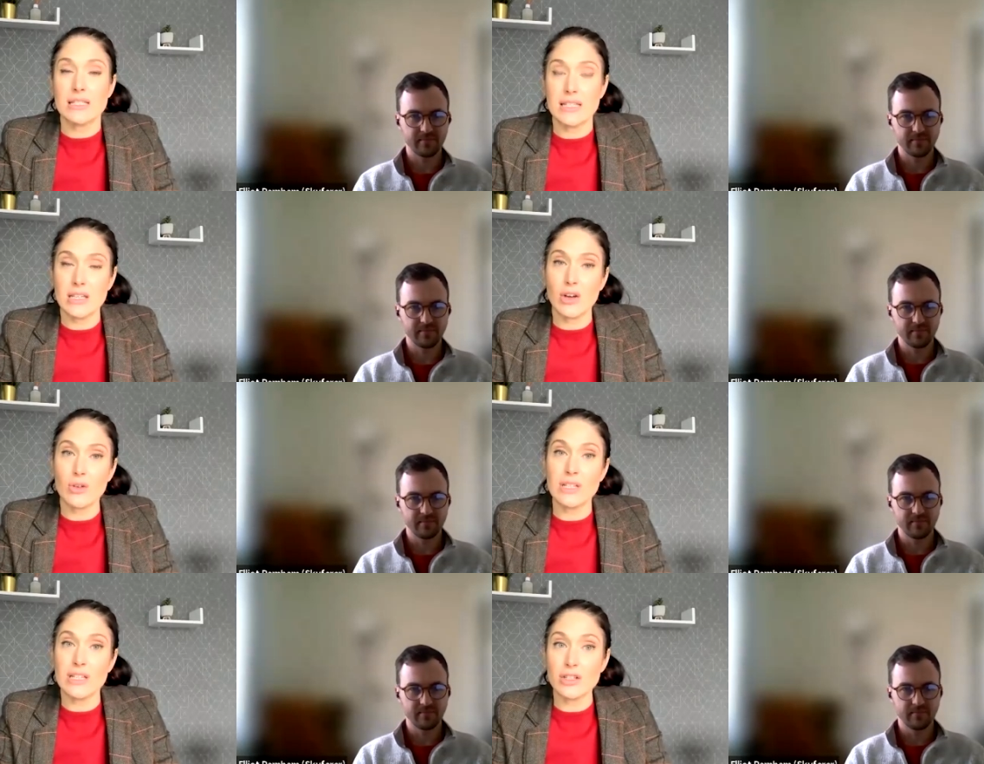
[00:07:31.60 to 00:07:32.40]
Speaker 1: C E
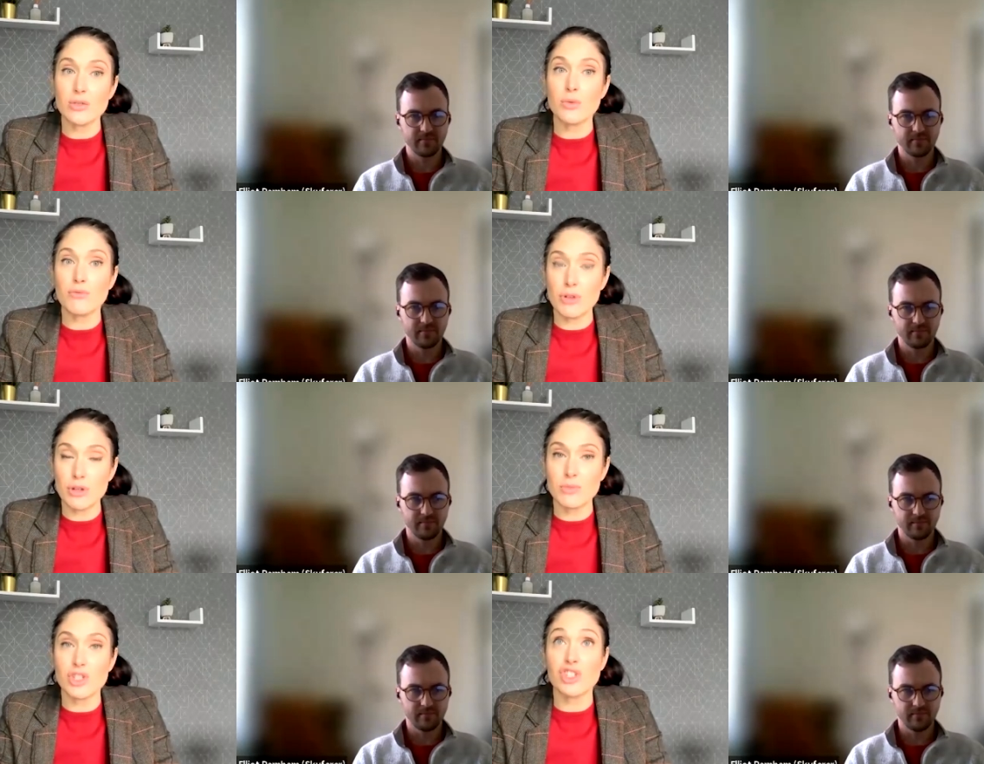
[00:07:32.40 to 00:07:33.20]
Os into a
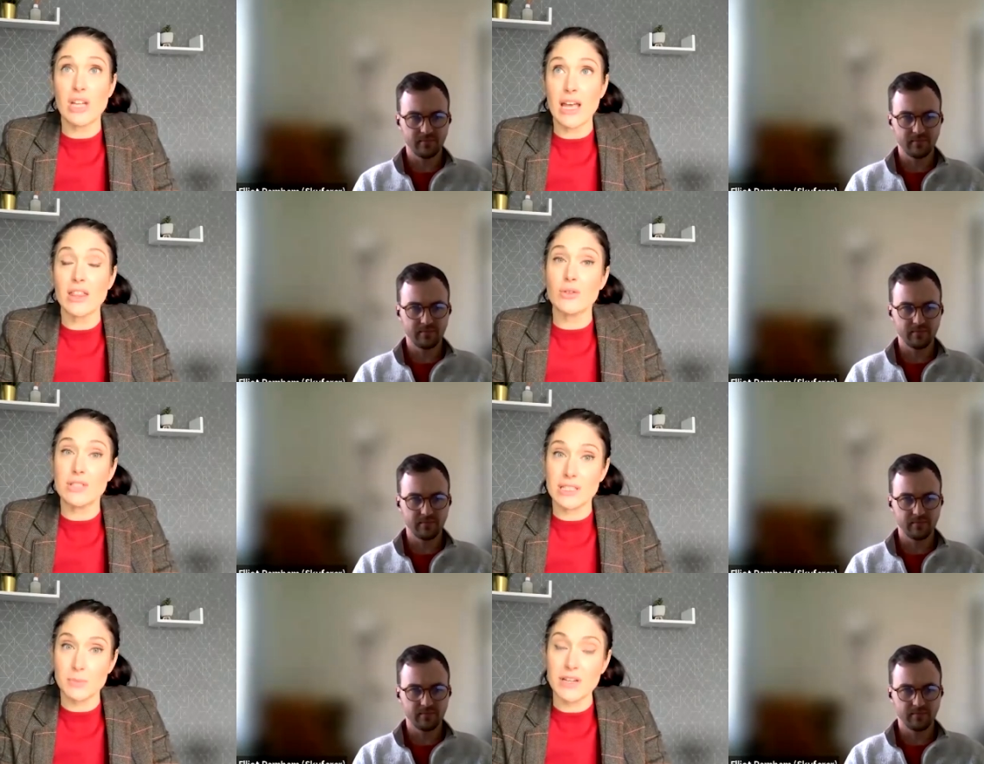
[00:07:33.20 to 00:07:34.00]
room to share
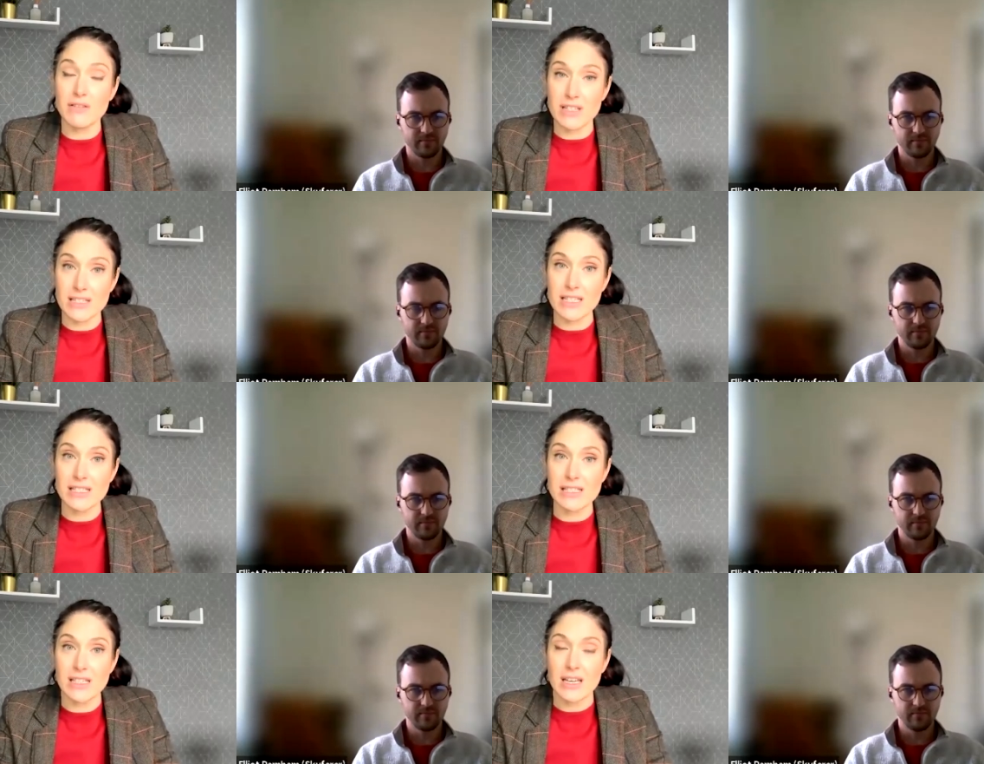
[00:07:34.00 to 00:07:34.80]
those
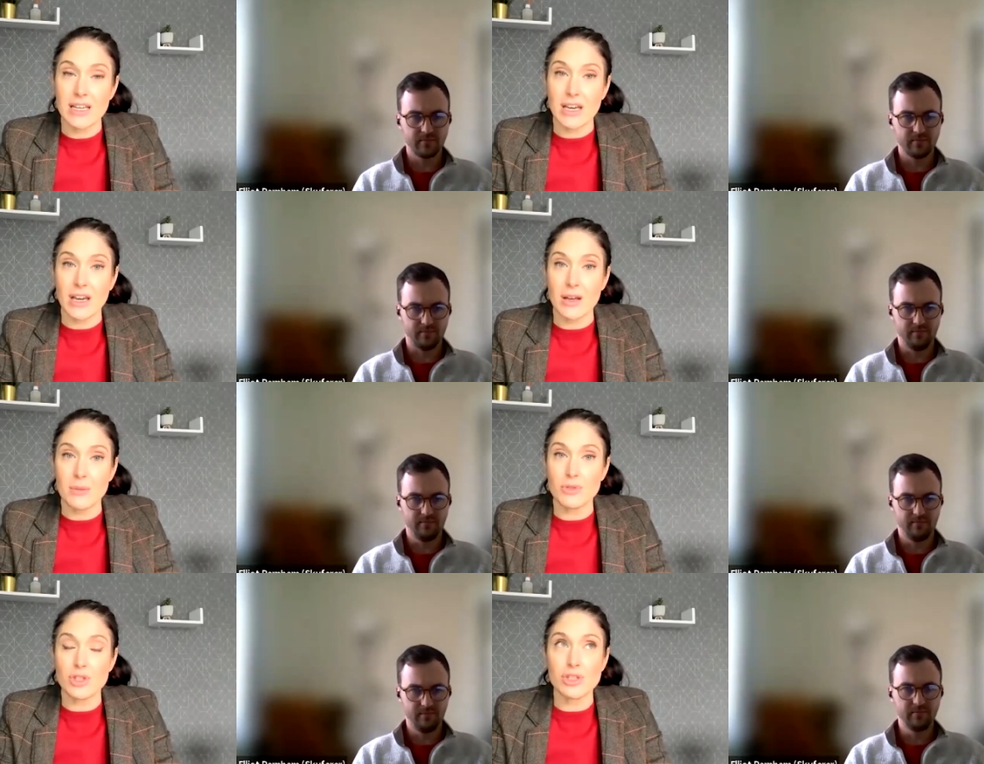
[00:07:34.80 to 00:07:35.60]
experiences,
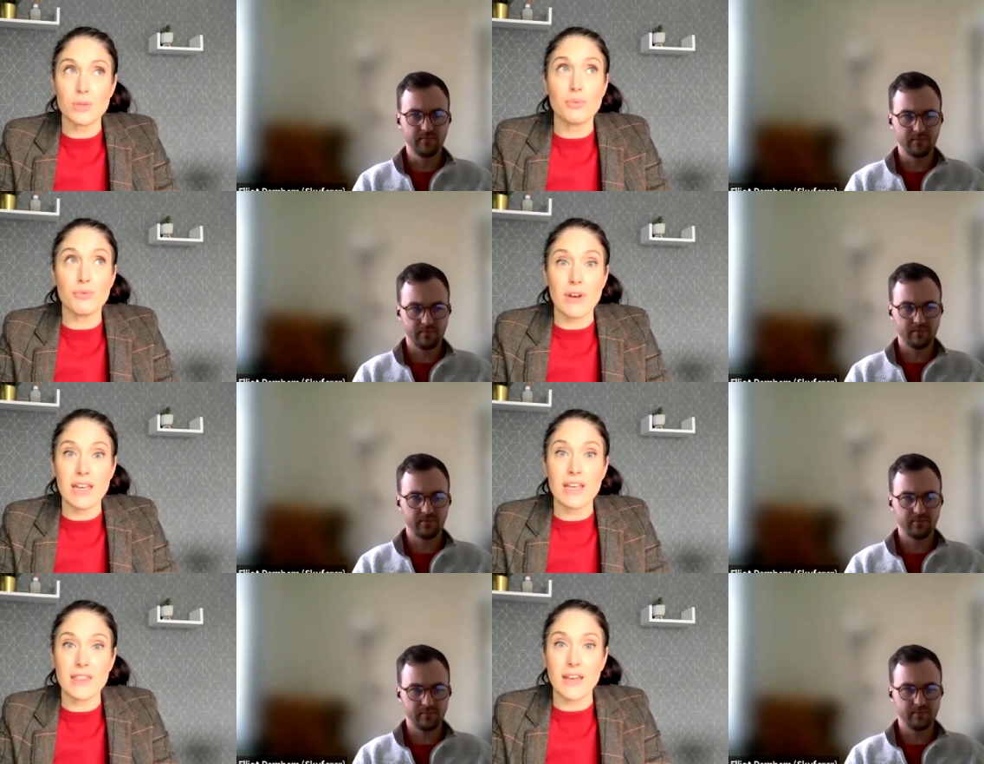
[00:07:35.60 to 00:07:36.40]
um, just to
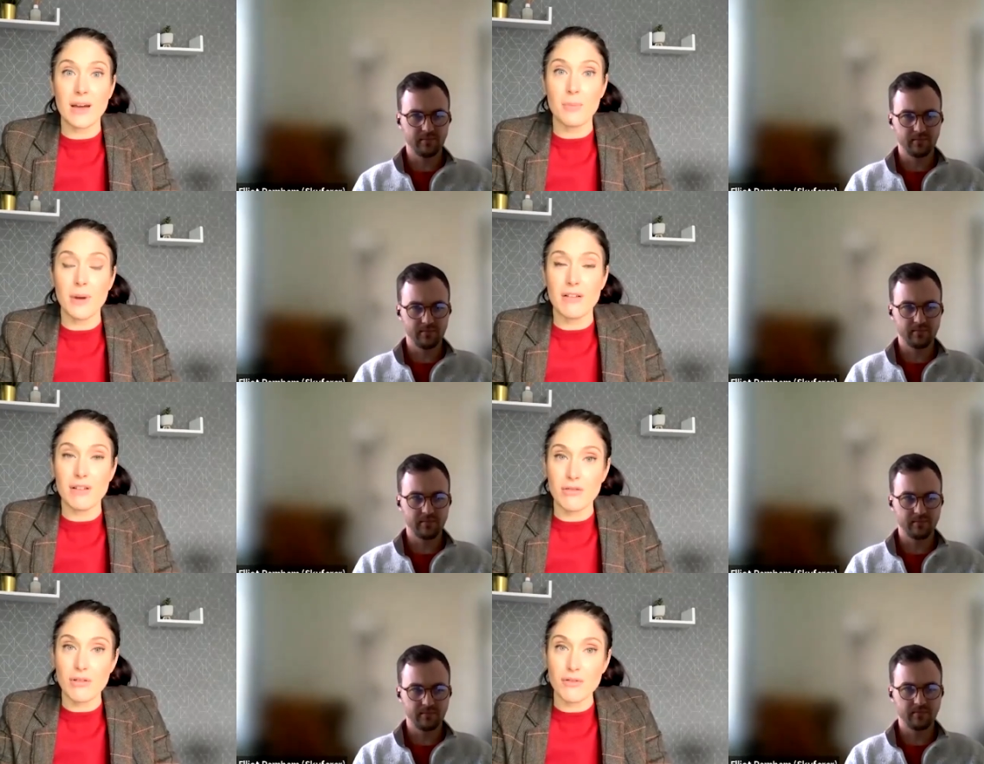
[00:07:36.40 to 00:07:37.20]
break that
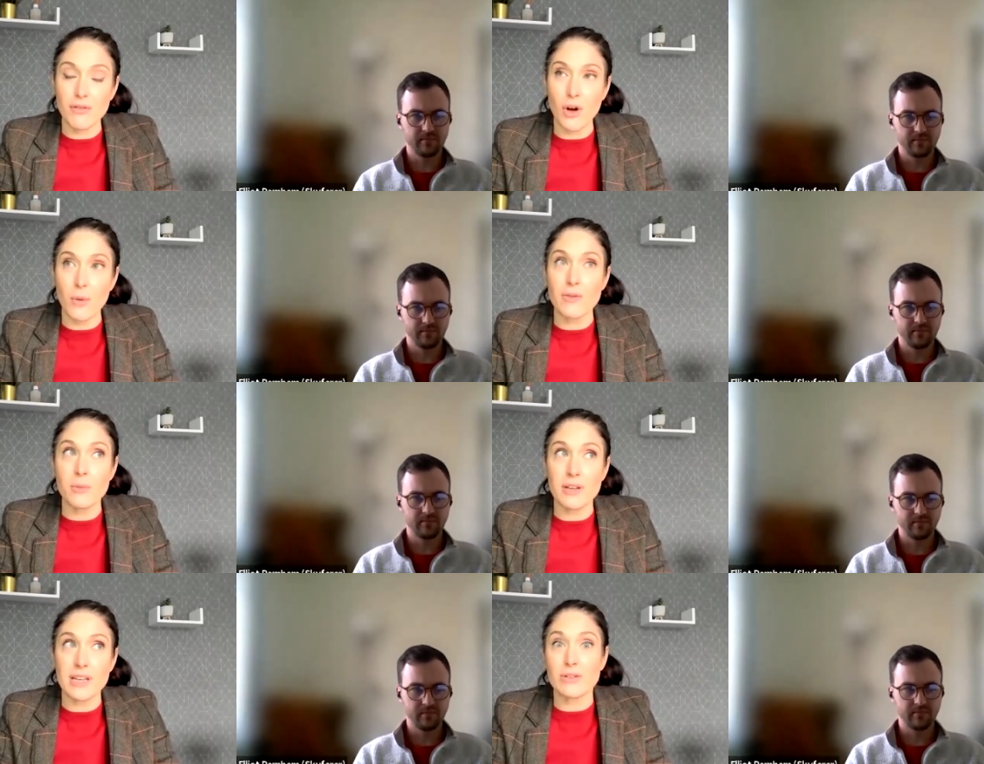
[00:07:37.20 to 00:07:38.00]
barrier of, oh,
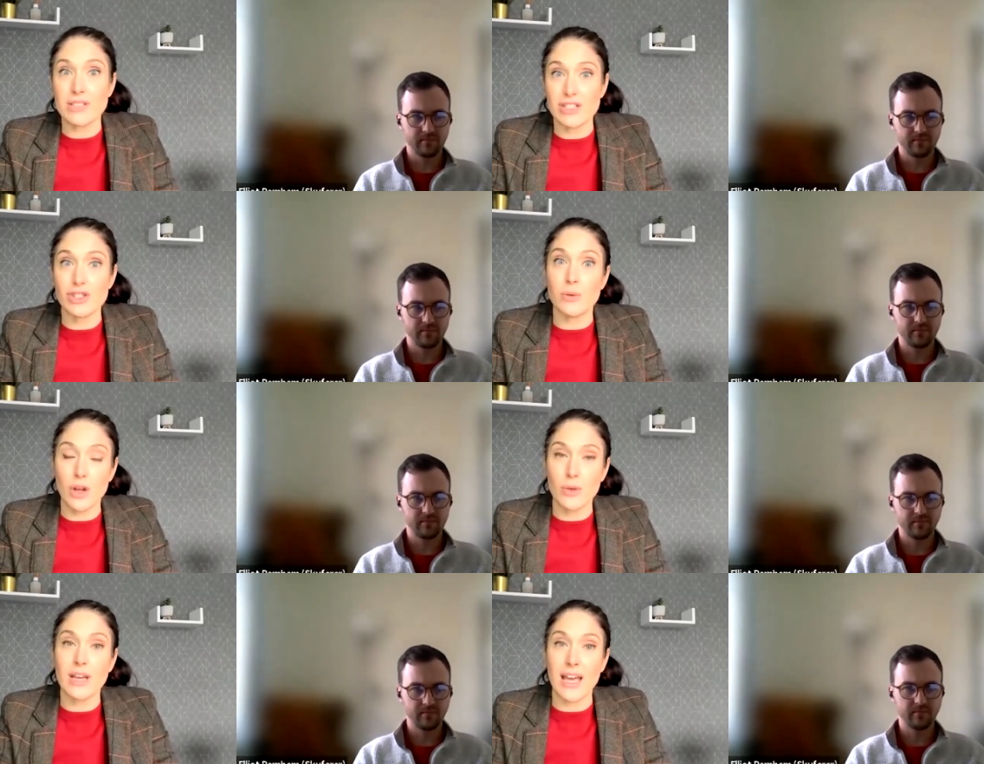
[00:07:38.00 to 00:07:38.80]
everybody else is doing
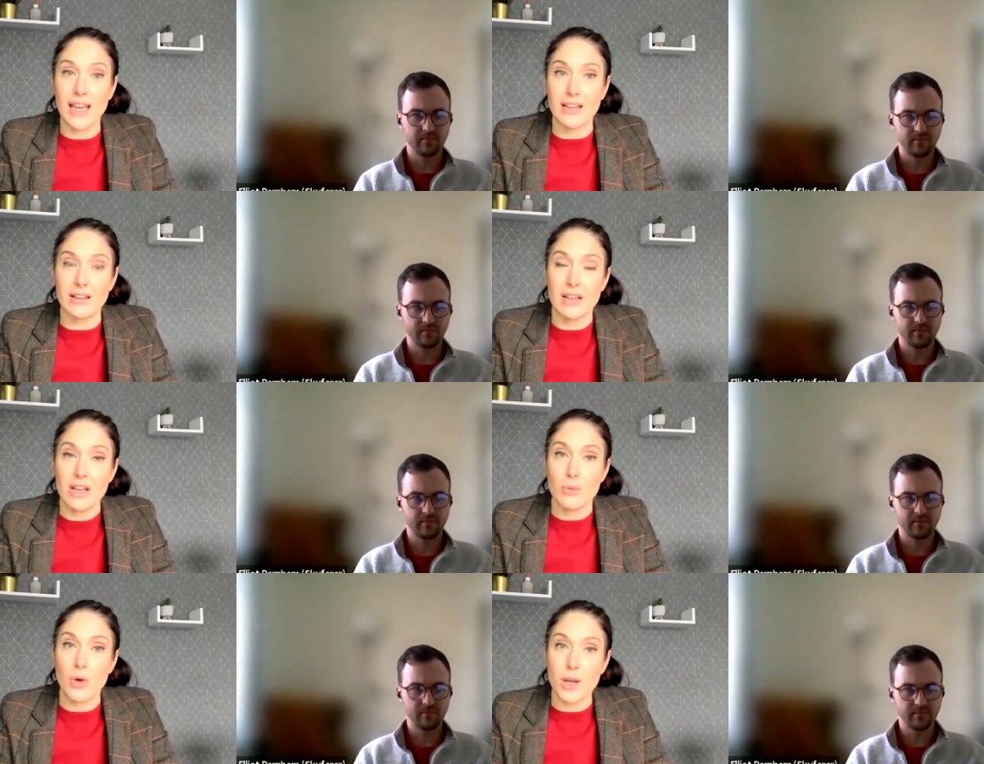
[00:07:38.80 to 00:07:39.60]
okay, and
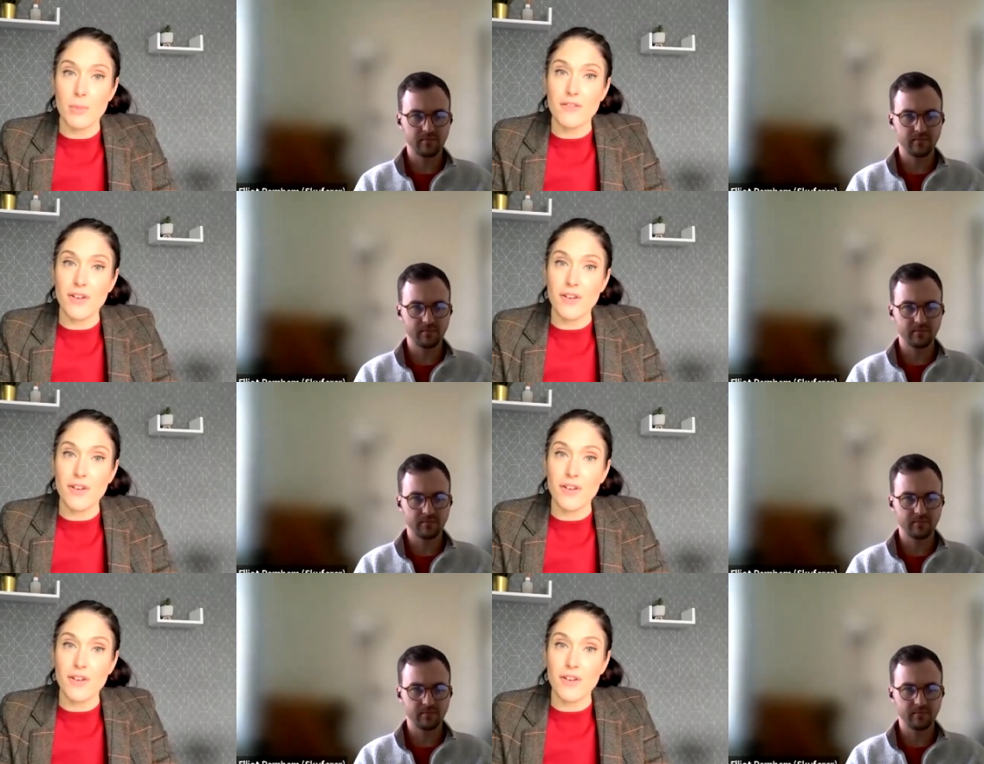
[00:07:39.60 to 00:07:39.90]
why am I